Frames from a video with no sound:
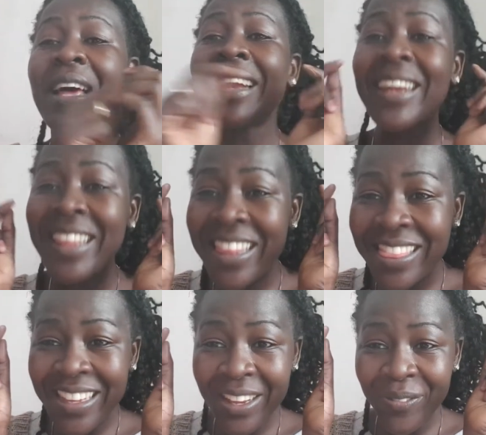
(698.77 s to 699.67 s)
And another
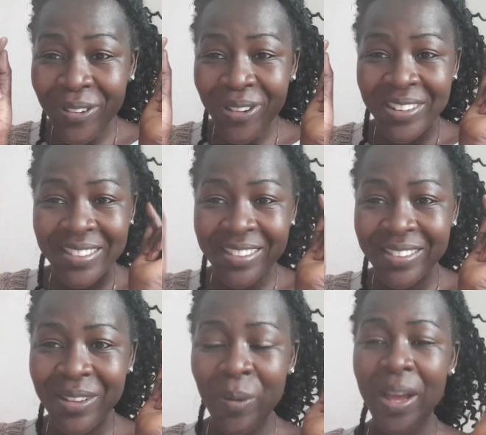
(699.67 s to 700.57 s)
thing I forgot, this
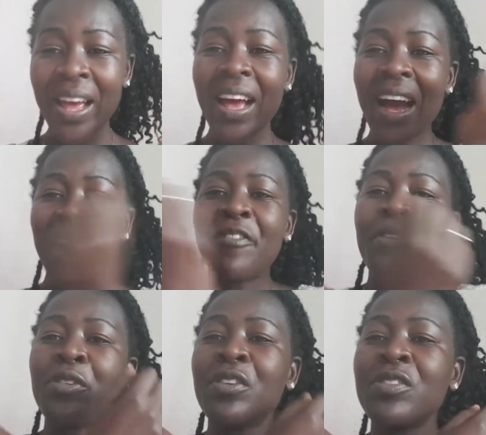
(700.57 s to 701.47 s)
is Norway, have
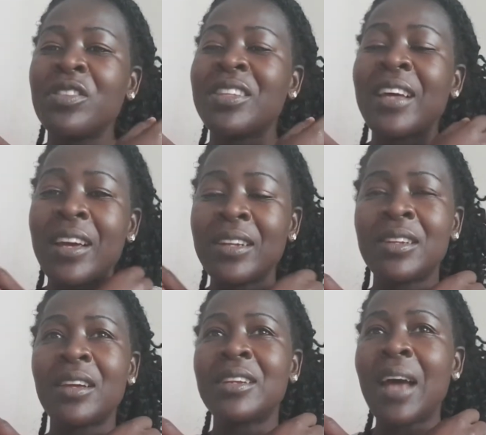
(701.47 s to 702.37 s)
on those
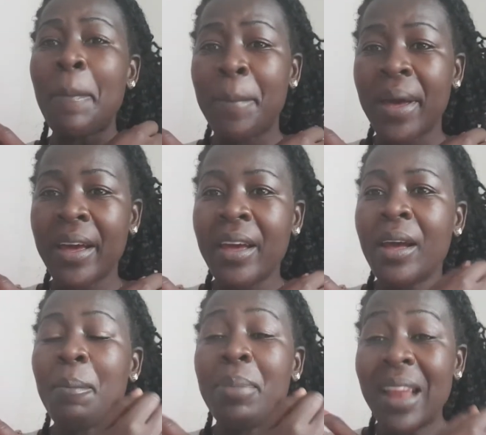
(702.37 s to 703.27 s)
tape
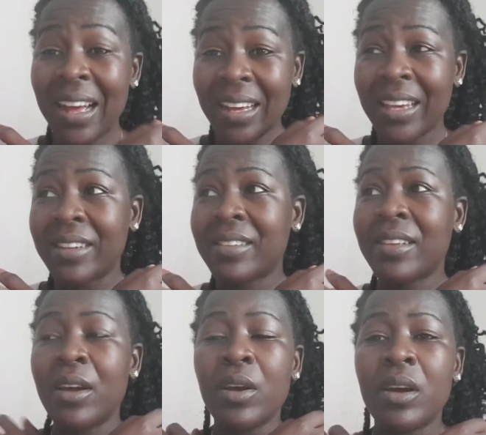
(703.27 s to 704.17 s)
blankets.